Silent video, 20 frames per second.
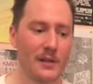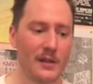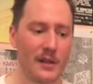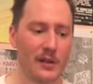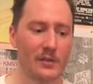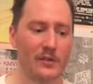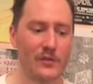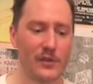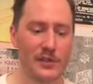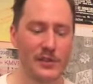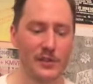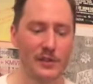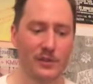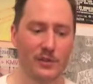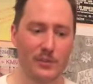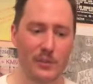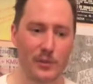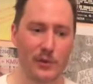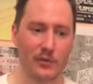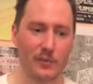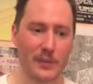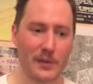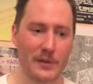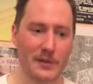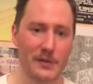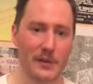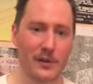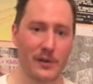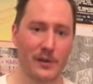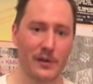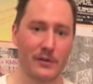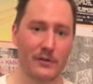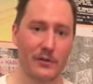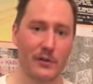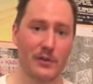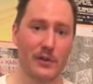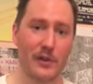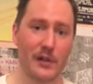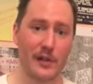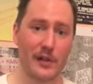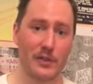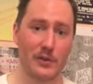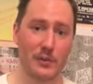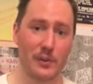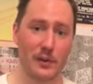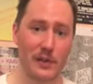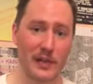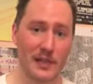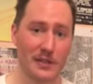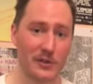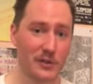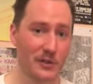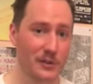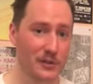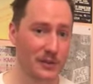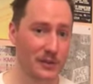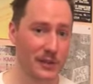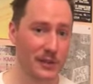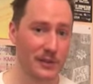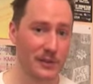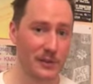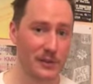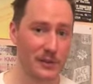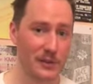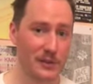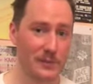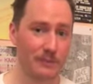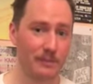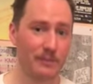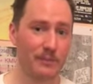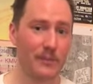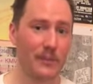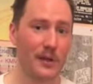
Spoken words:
Their physical movements are converted into electrical signals,